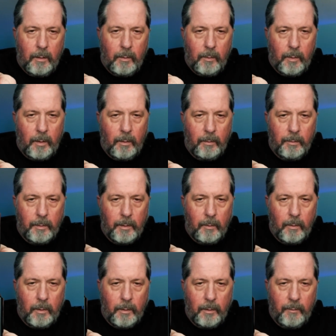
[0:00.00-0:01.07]
probably
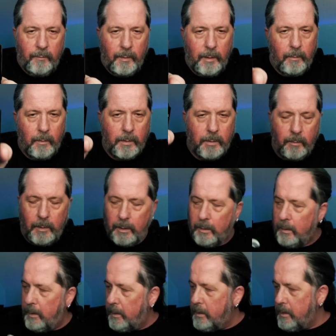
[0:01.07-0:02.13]
one of the favorites in my
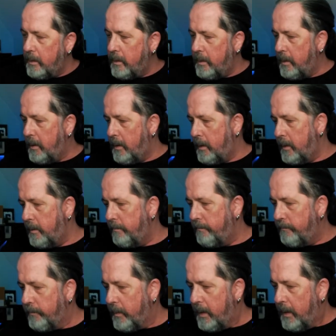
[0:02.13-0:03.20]
collection.
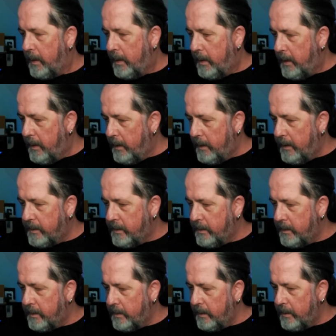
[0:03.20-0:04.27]
That's the
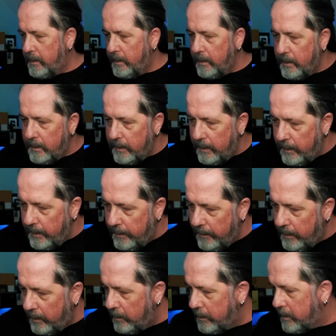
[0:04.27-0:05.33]
scent of the day.
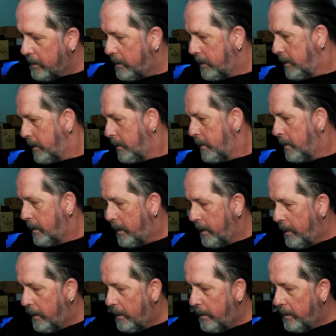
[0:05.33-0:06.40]
I was gonna
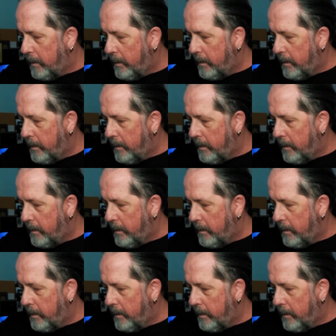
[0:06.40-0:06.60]
wear